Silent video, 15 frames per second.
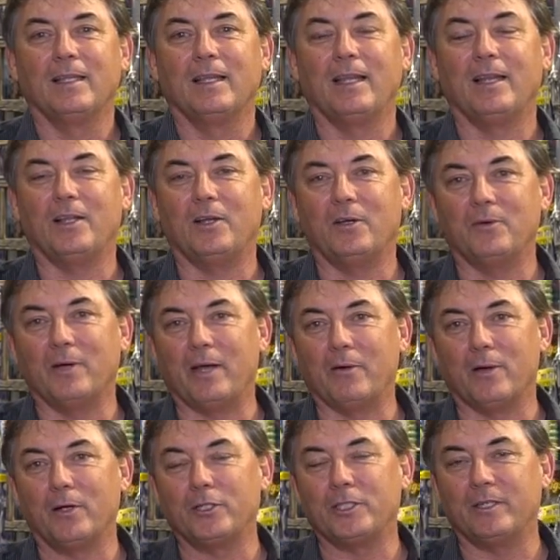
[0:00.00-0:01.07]
Hello, Ray
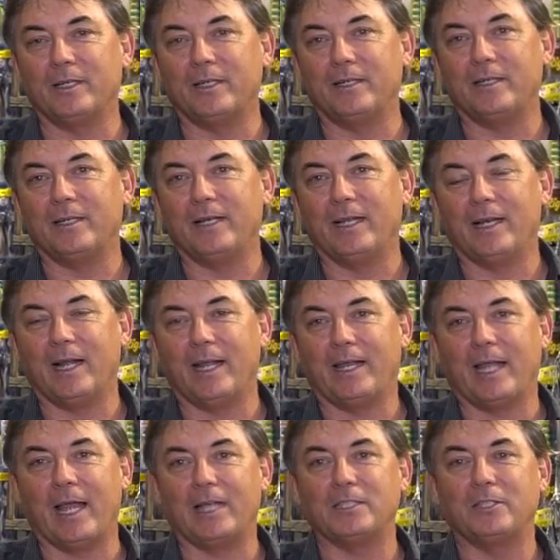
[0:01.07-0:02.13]
Rocher here at
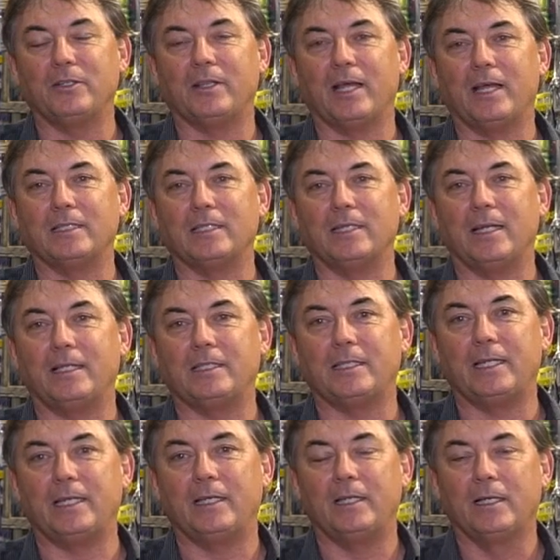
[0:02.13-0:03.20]
ICAST
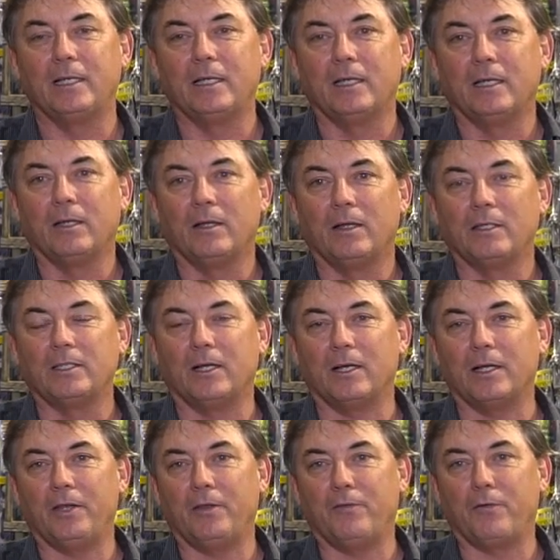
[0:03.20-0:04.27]
2019.
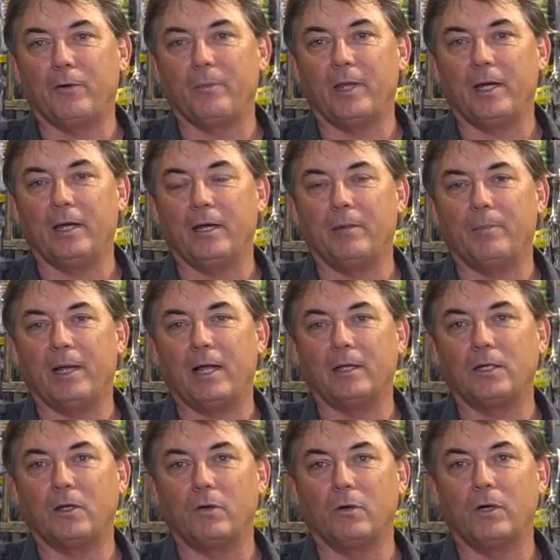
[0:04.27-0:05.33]
Talking to you for a minute about
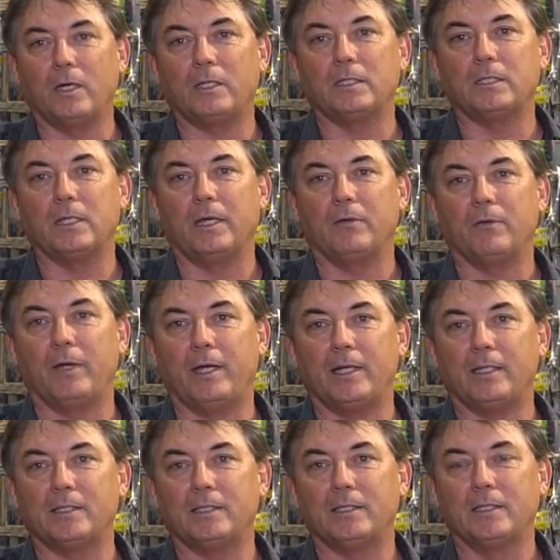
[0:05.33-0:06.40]
corks and
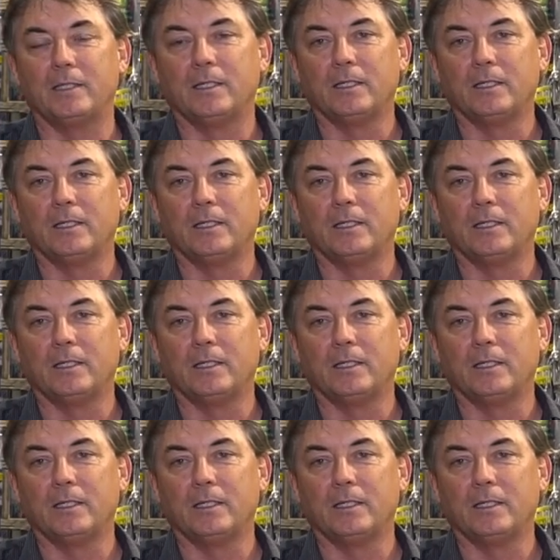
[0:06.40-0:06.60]
rings.